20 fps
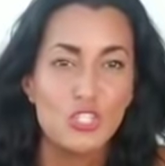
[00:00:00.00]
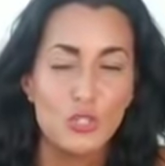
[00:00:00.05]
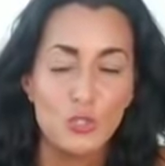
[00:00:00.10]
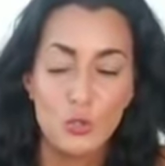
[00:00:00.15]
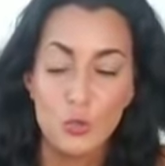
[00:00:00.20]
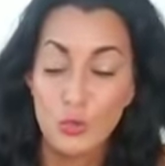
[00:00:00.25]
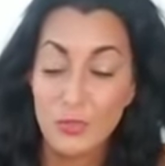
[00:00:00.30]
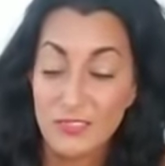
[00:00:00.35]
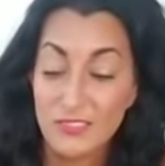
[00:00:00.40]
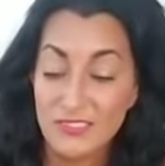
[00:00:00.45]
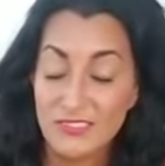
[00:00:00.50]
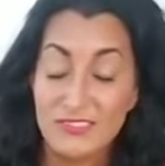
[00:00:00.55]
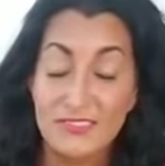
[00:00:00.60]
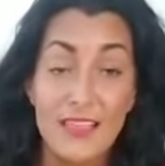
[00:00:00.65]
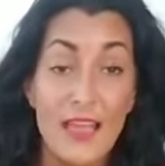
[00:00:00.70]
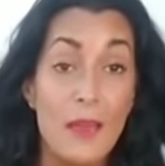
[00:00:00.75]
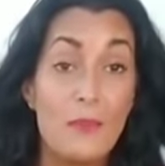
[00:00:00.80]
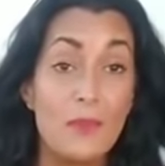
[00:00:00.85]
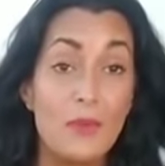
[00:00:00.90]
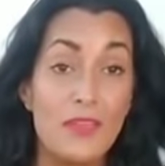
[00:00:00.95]
to
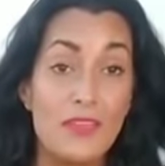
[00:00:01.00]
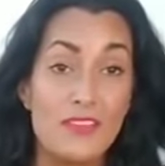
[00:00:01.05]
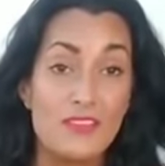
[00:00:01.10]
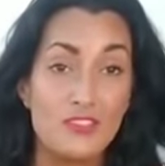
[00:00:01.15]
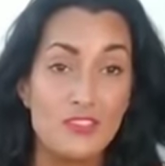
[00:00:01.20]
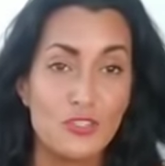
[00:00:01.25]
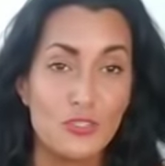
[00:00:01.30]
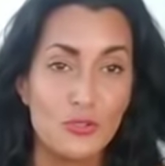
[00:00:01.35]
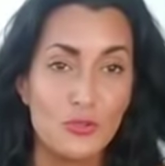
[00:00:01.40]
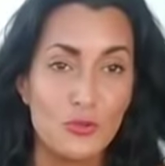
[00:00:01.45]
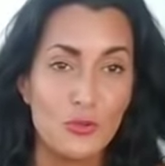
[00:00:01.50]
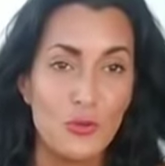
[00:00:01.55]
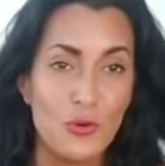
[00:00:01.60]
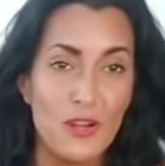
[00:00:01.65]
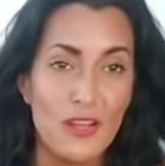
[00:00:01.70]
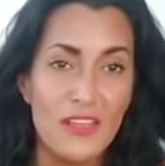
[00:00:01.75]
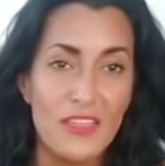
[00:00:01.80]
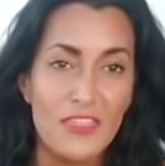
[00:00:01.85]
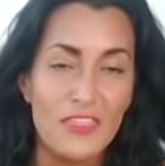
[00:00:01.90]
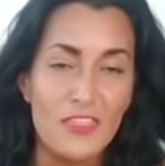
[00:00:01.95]
step into
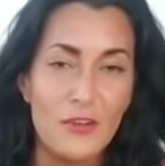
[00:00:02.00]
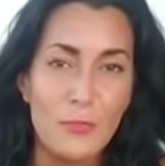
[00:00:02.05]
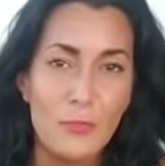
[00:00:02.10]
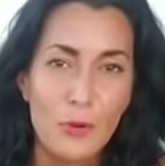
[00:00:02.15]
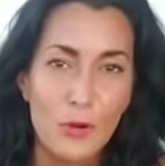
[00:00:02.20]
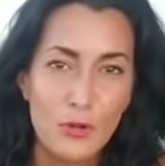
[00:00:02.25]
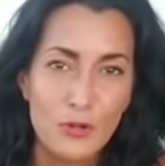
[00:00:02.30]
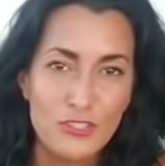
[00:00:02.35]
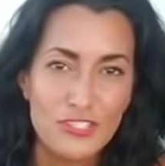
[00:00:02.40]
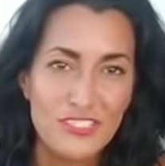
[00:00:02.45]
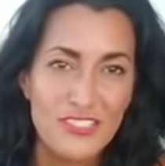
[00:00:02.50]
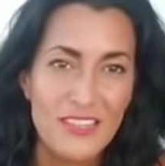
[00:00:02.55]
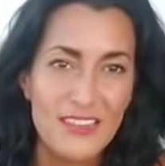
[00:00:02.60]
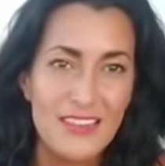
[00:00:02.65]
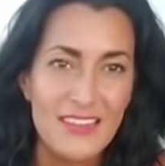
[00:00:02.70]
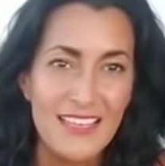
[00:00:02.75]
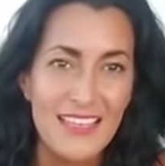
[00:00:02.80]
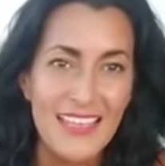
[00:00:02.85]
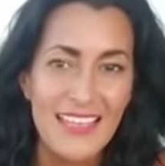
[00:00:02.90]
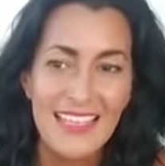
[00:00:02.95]
the
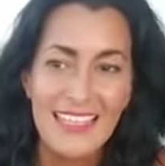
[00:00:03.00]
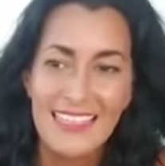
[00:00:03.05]
person